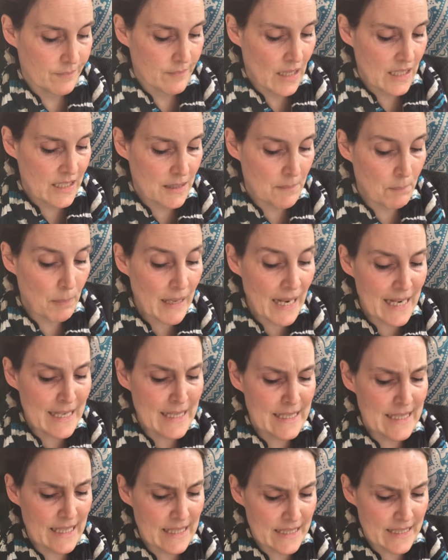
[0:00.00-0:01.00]

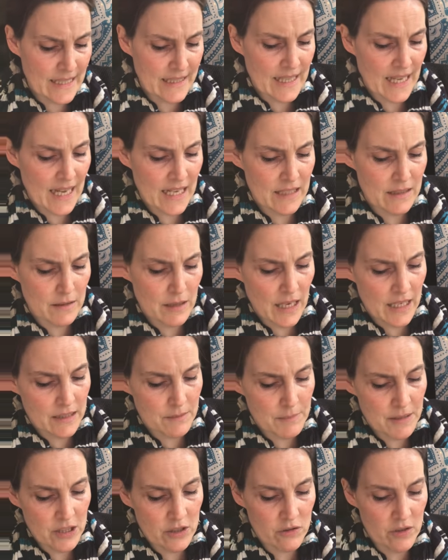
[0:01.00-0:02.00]
"Splendid," said the
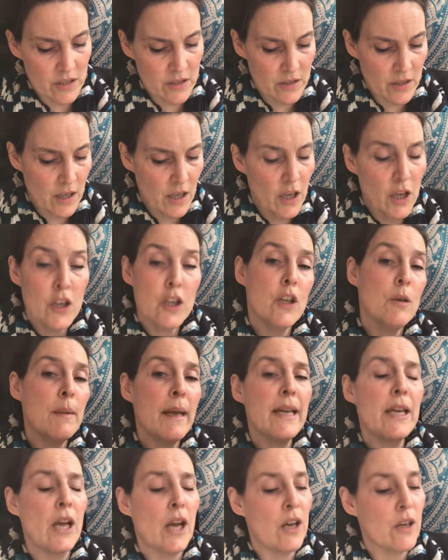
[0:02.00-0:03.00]
headmistress. "You
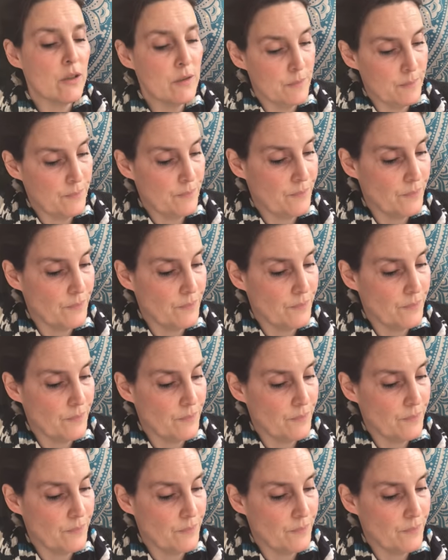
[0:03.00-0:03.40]
may go."